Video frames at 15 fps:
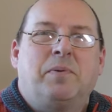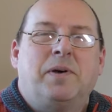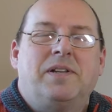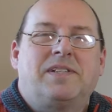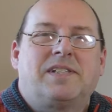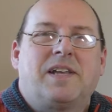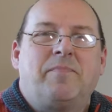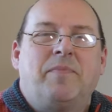
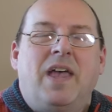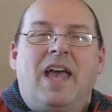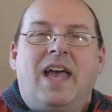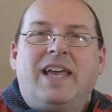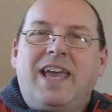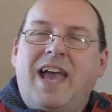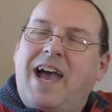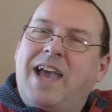But
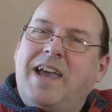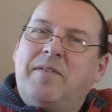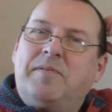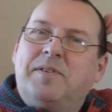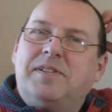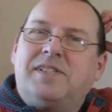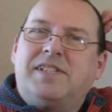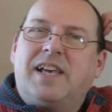yeah, it
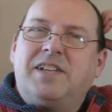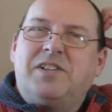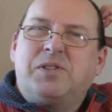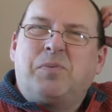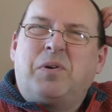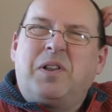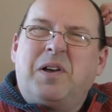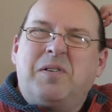was
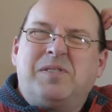just one of